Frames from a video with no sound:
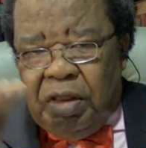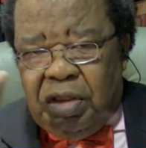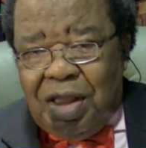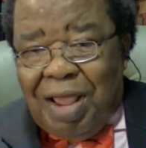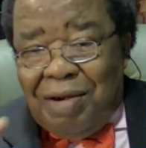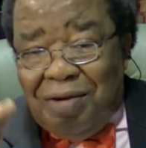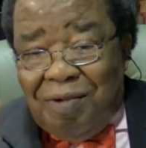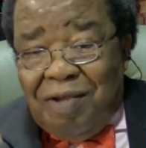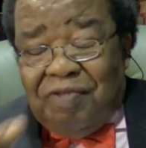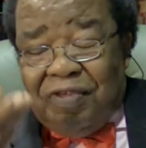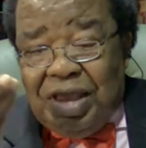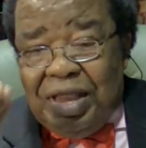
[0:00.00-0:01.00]
They are
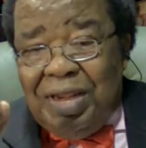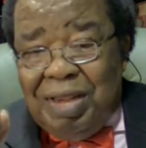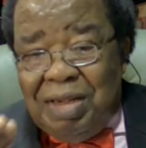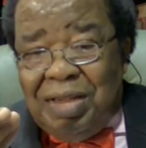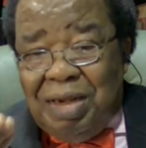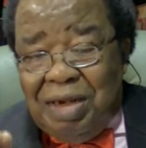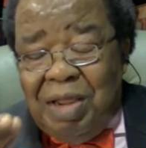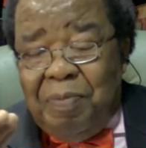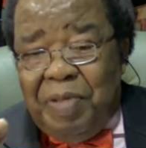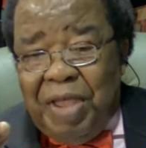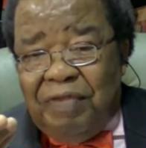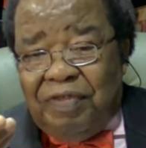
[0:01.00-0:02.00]
not, the
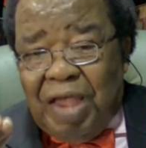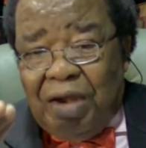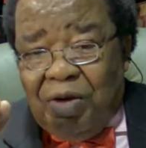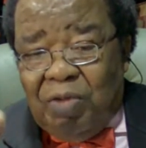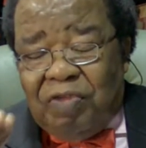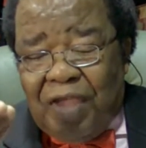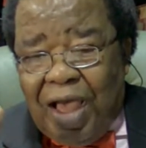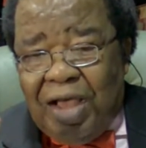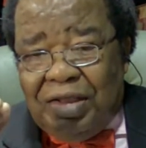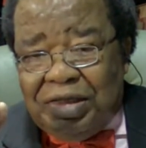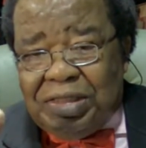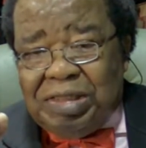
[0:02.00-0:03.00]
Libyans are not
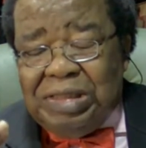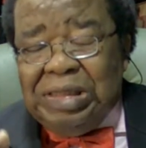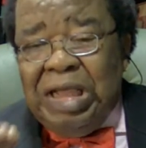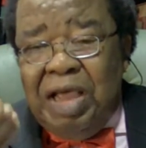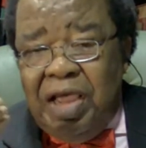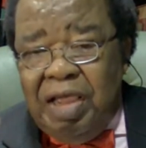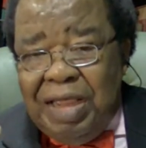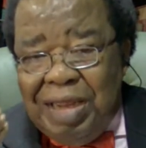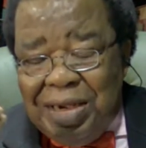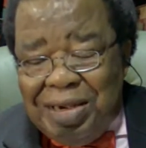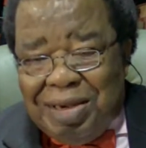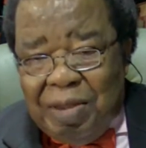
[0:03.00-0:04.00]
acting
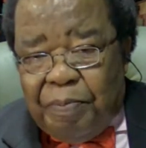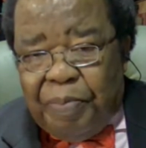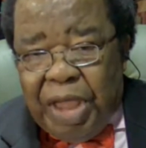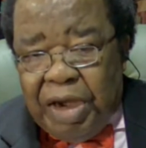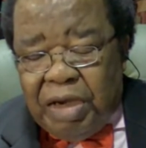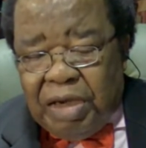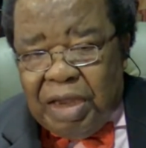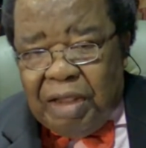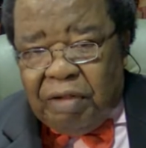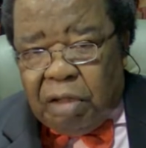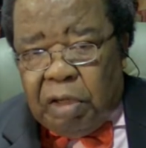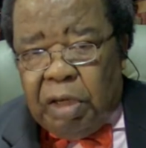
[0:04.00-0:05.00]

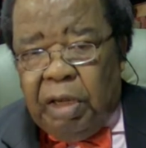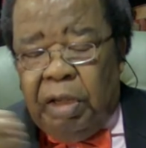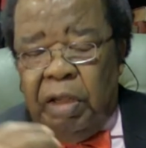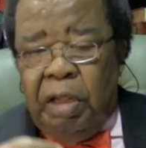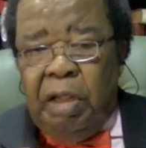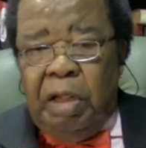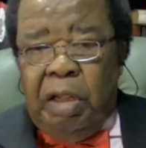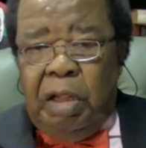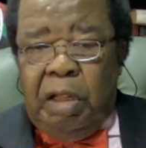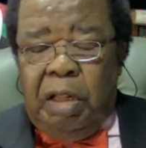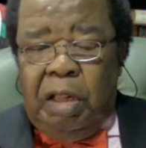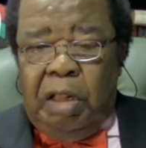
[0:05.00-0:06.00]
independently.
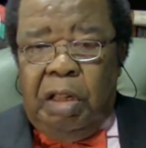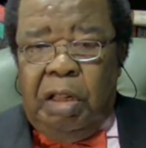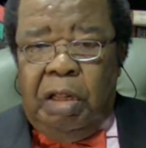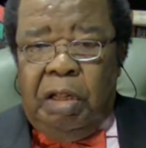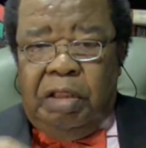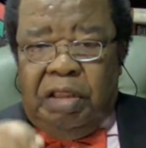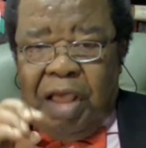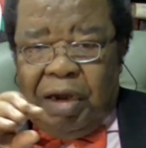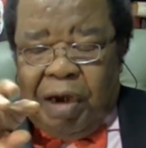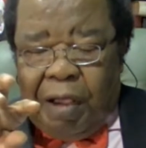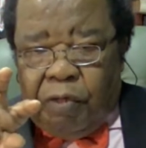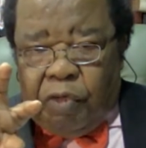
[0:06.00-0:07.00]

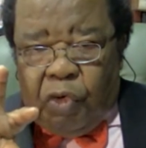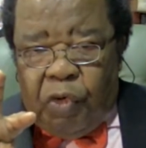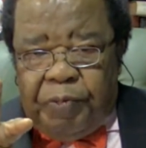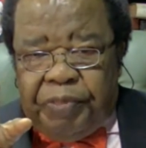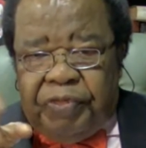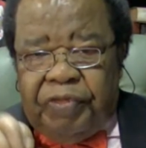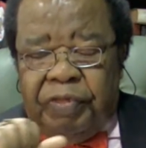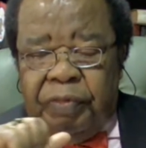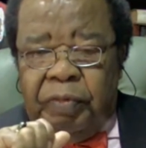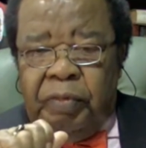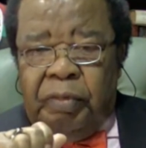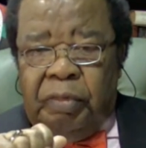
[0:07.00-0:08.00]
There are
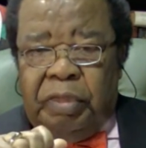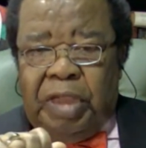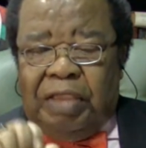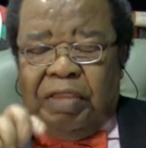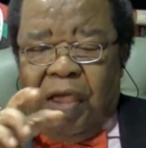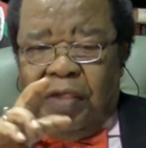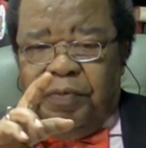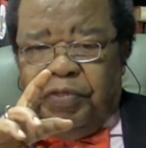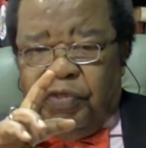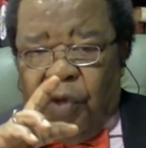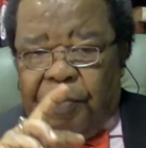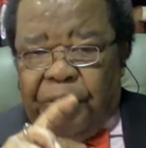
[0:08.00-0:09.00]
groups that are
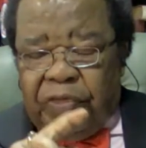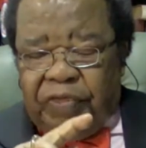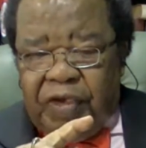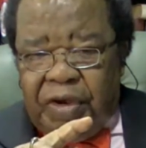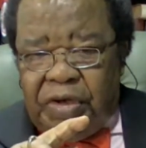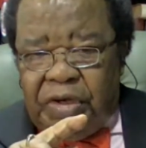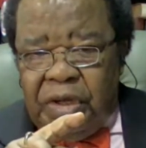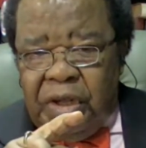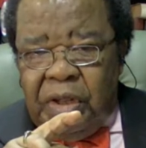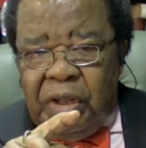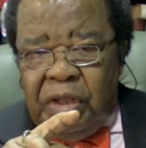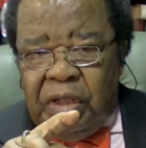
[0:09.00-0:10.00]
supported,
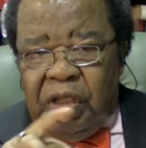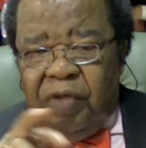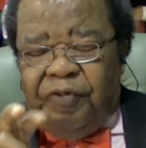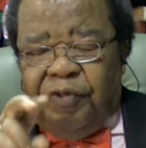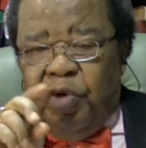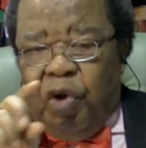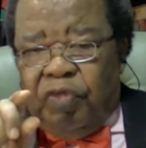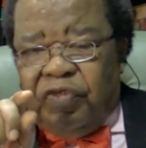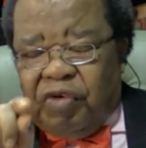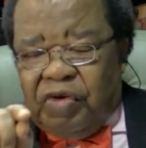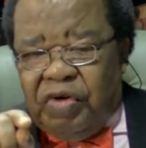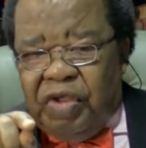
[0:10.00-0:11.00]
if
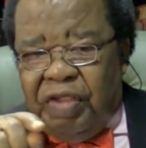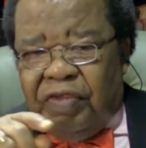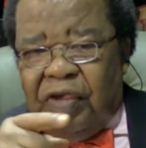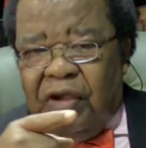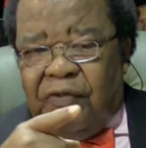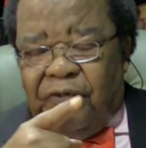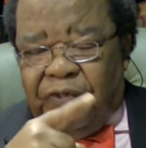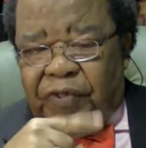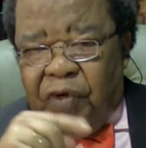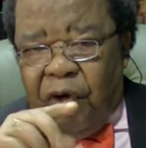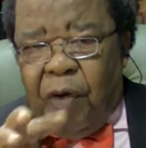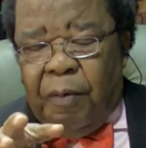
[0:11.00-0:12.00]
not created
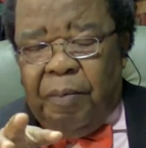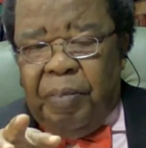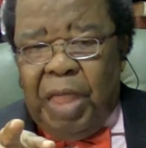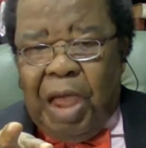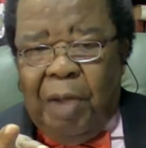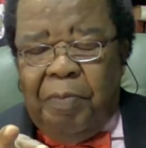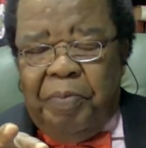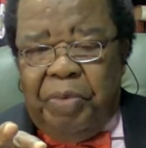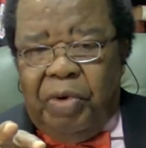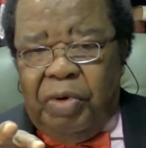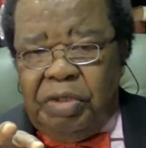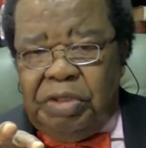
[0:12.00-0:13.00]
from
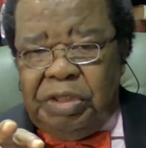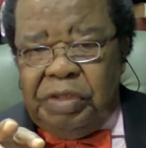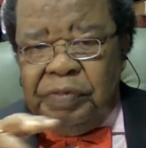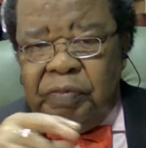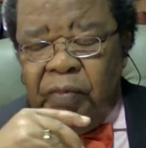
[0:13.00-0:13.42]
abroad.